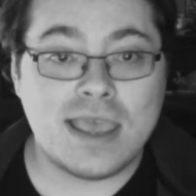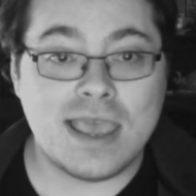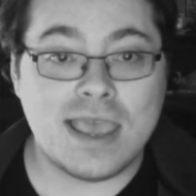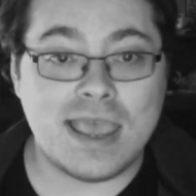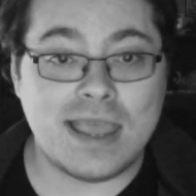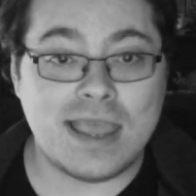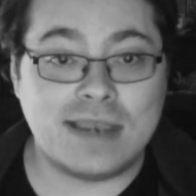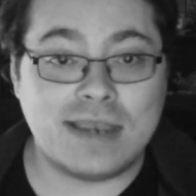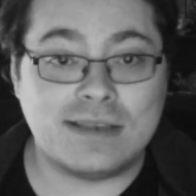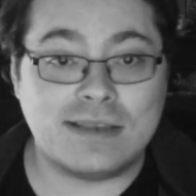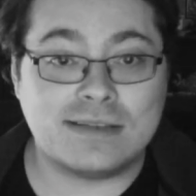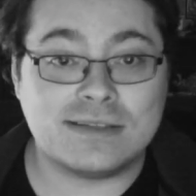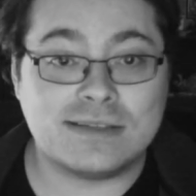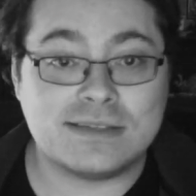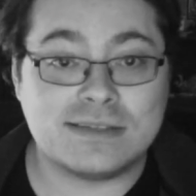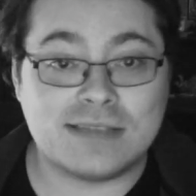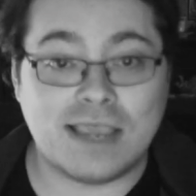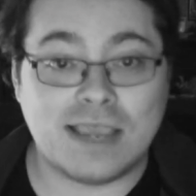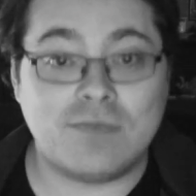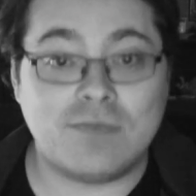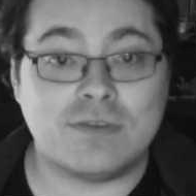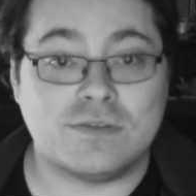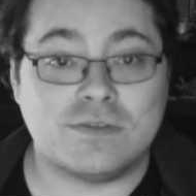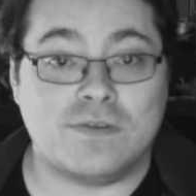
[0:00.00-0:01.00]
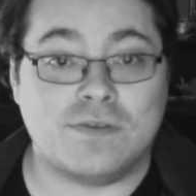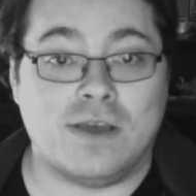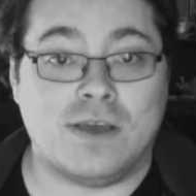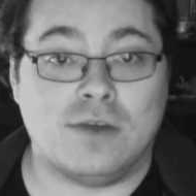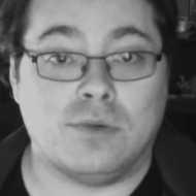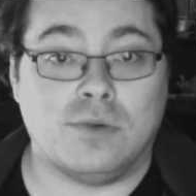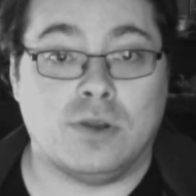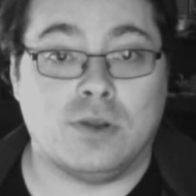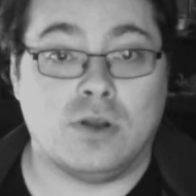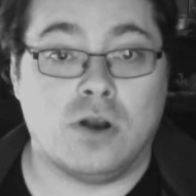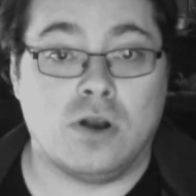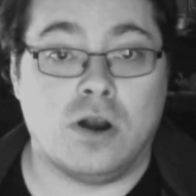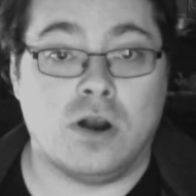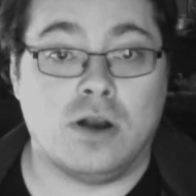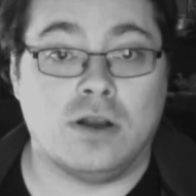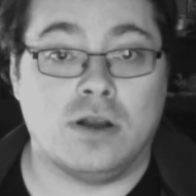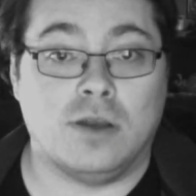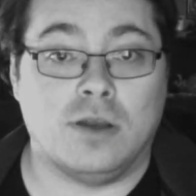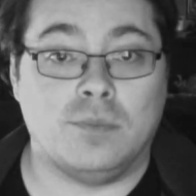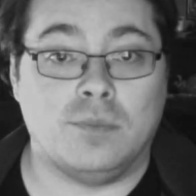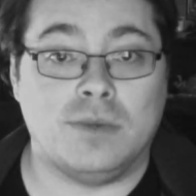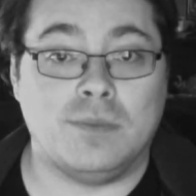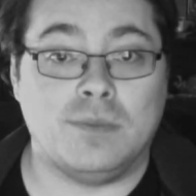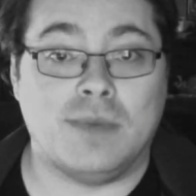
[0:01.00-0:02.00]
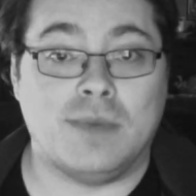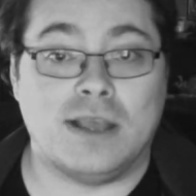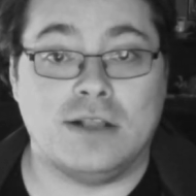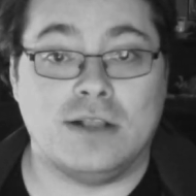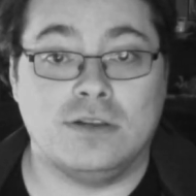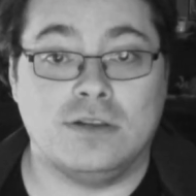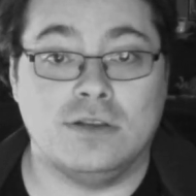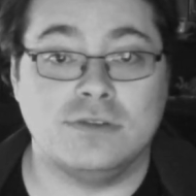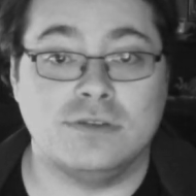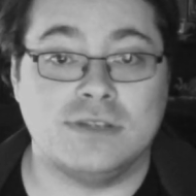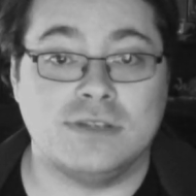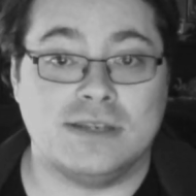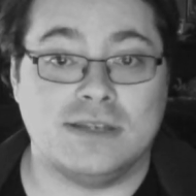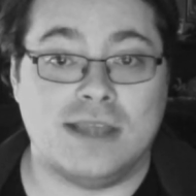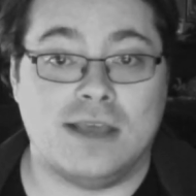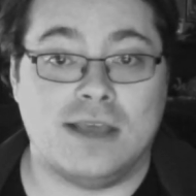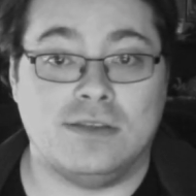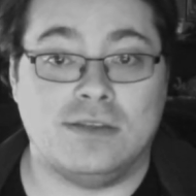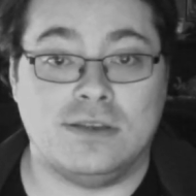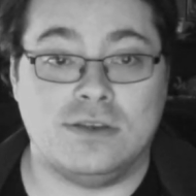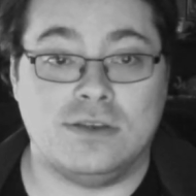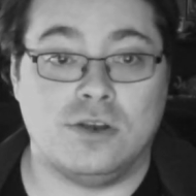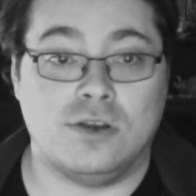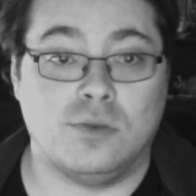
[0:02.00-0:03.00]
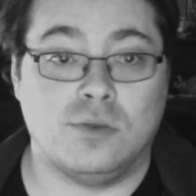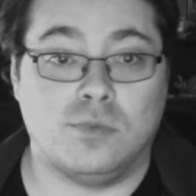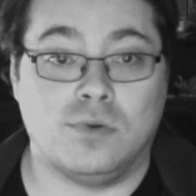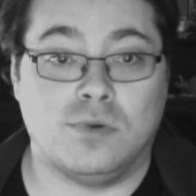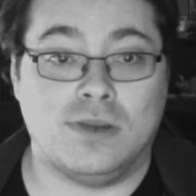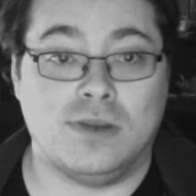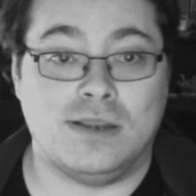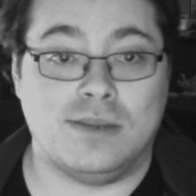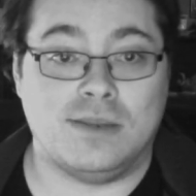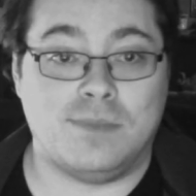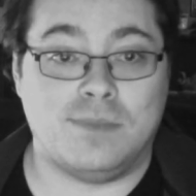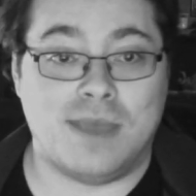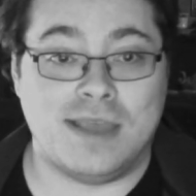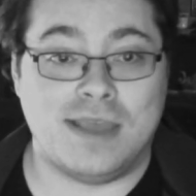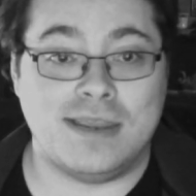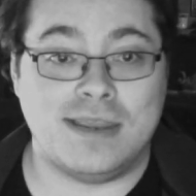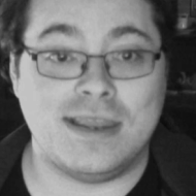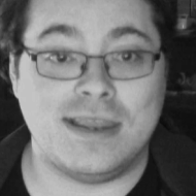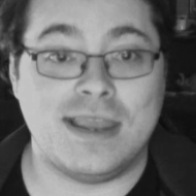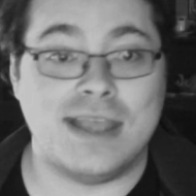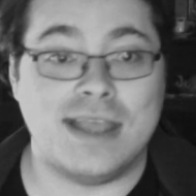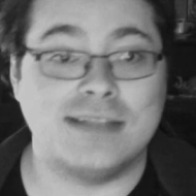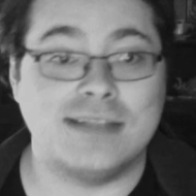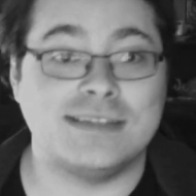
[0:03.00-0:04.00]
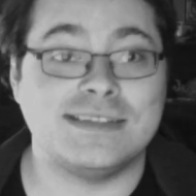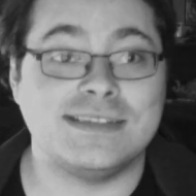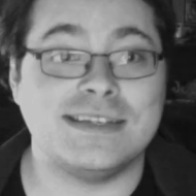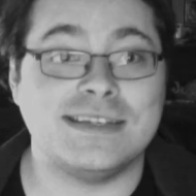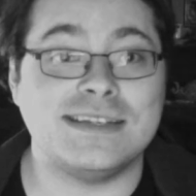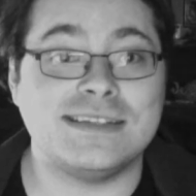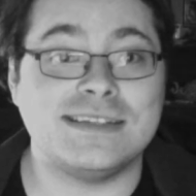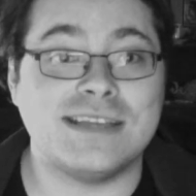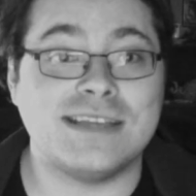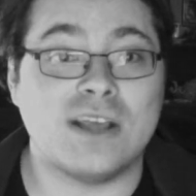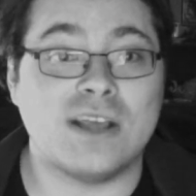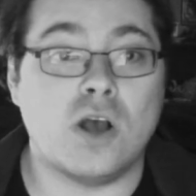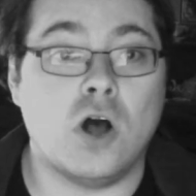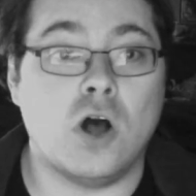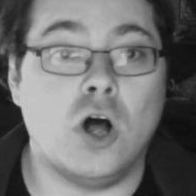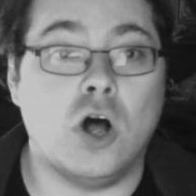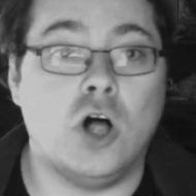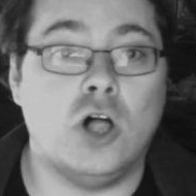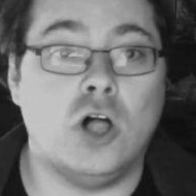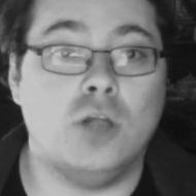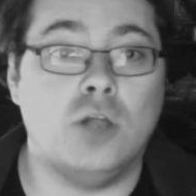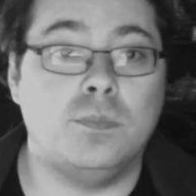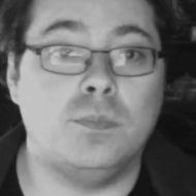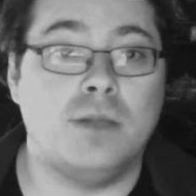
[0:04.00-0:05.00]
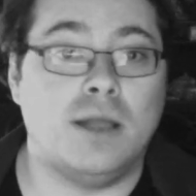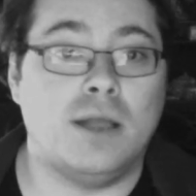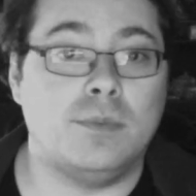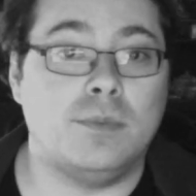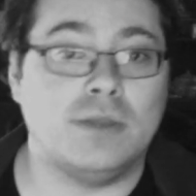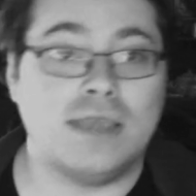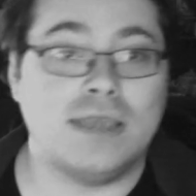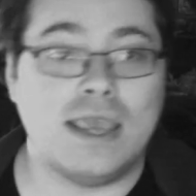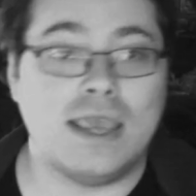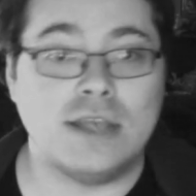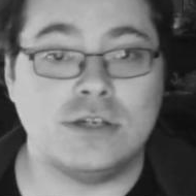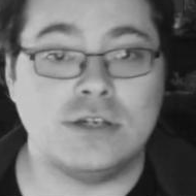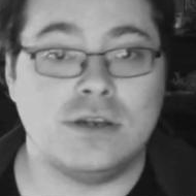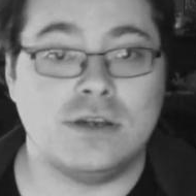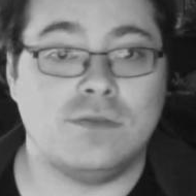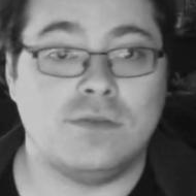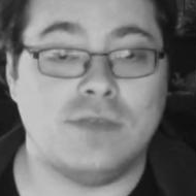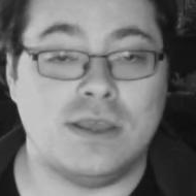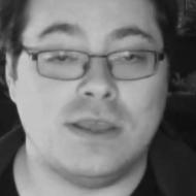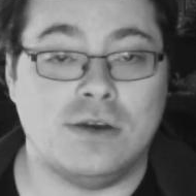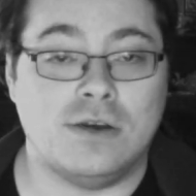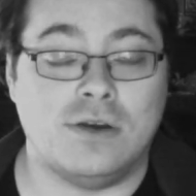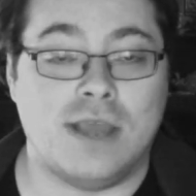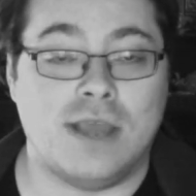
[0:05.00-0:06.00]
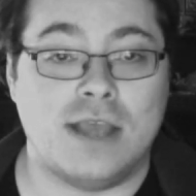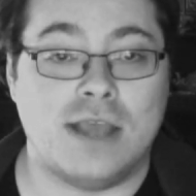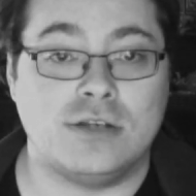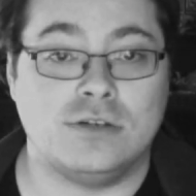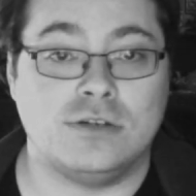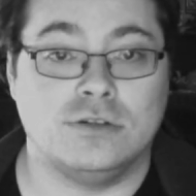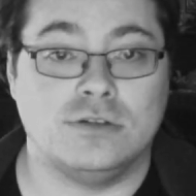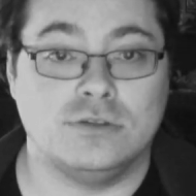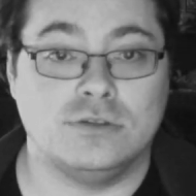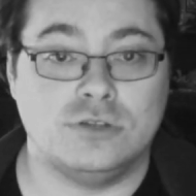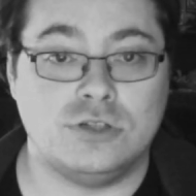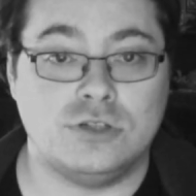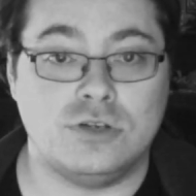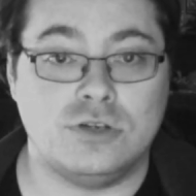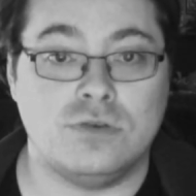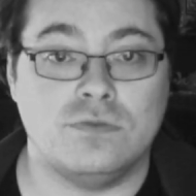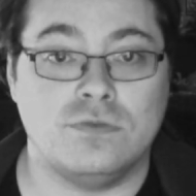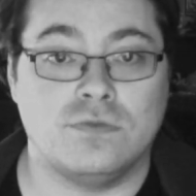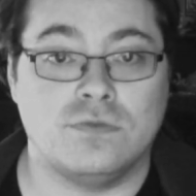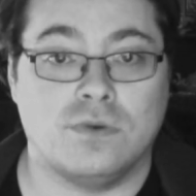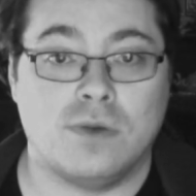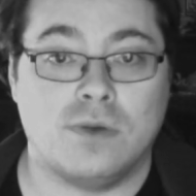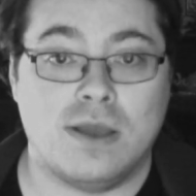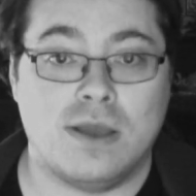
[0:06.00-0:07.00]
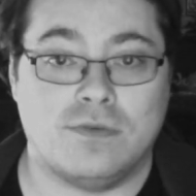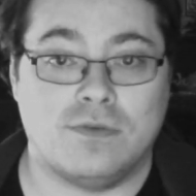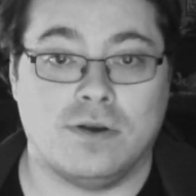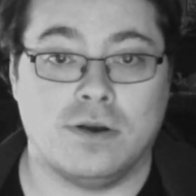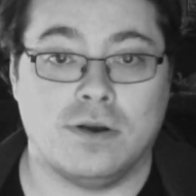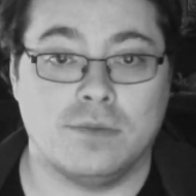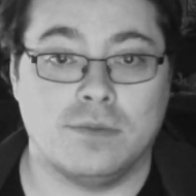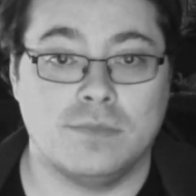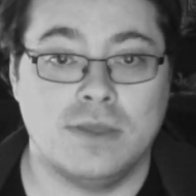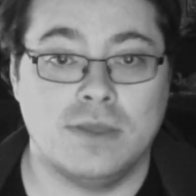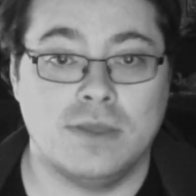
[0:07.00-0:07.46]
and save his founder and car company by closing down the Dearborn Independent and ceasing all publication of the International Jew forever.